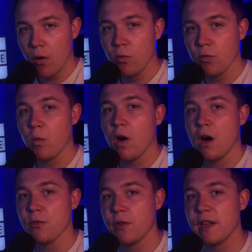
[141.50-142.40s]
All the
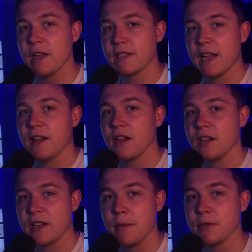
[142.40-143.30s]
while, the
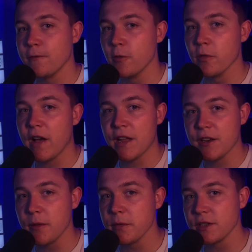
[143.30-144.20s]
attacker keeps a form of
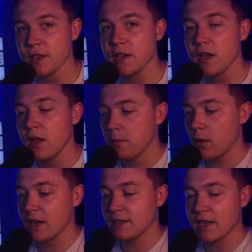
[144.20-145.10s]
anonymity
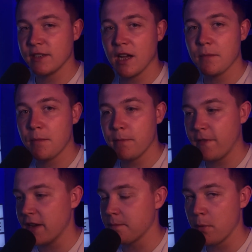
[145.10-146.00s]
by setting up
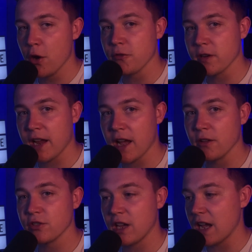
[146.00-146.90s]
fake burner
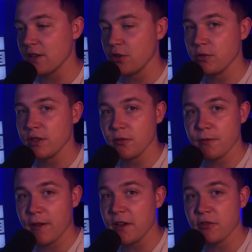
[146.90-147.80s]
accounts and using
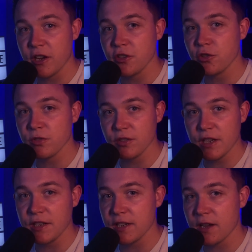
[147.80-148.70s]
fake credentials and
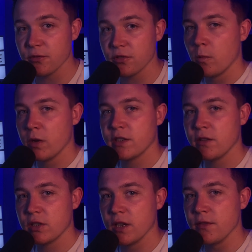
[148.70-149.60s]
details. Once they
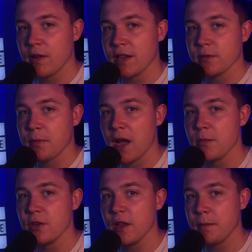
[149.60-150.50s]
receive the ransom
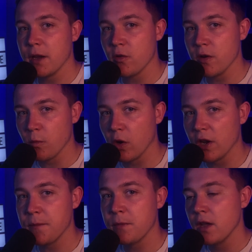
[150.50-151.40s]
payment in their Bitcoin
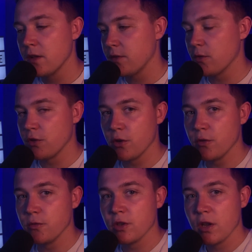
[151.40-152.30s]
wallet, they'll
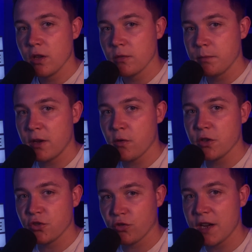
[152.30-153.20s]
use
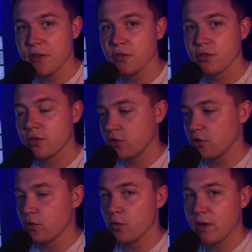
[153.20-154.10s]
Bitcoin traders to
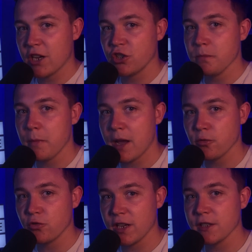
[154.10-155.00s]
do cash-in mail
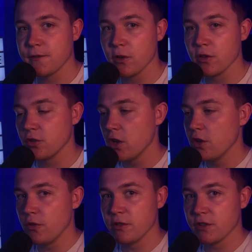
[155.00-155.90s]
transfers
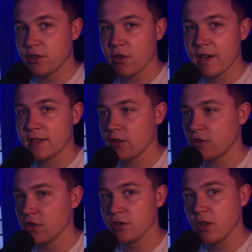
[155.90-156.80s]
using sites such
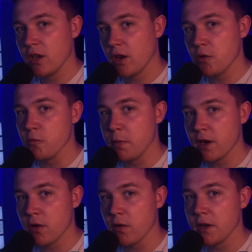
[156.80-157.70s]
as Local
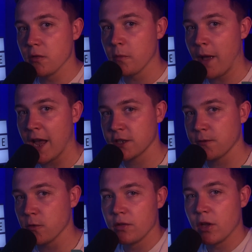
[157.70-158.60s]
Bitcoin or
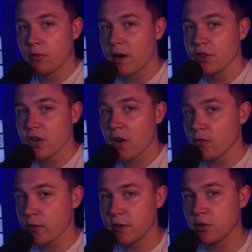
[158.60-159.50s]
Paxful. They'll arrange
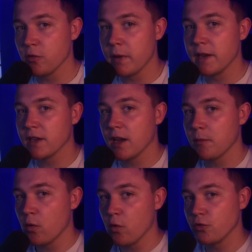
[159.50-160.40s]
either a physical meetup
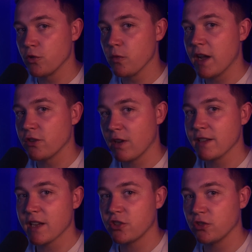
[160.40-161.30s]
or do a
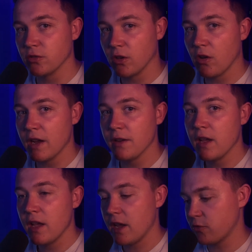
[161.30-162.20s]
transaction online
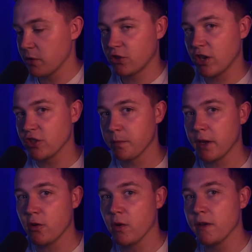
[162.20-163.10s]
to exchange the
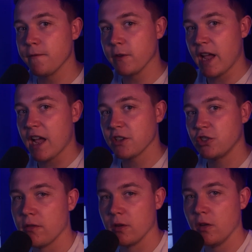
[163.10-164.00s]
Bitcoin for
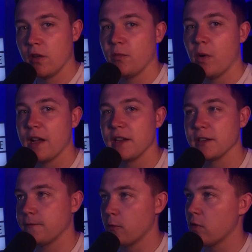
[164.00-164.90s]
cash. There are a lot of
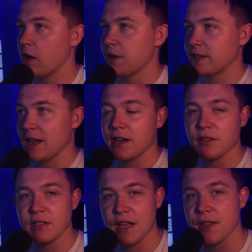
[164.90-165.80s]
ways for an
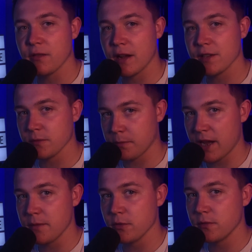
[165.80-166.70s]
attacker to get their ransom
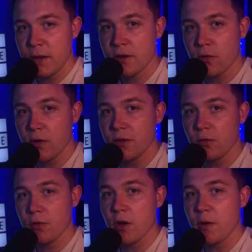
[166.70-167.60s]
payment.
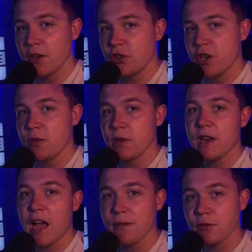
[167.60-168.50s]
Bitcoin, although a
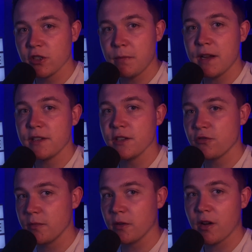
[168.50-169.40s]
genuine and
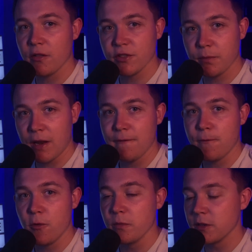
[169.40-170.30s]
respected cryptocurrency
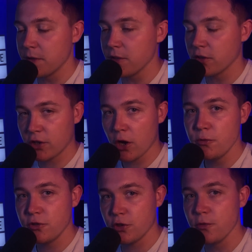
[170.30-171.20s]
platform, has been the
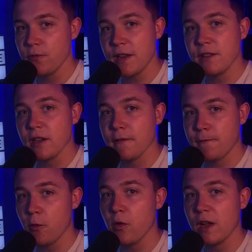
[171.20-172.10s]
go-to vendor
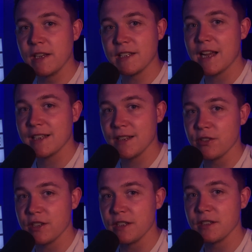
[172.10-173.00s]
for illicit
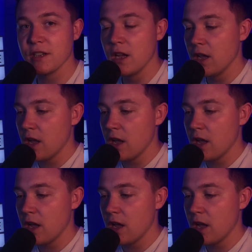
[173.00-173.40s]
activities,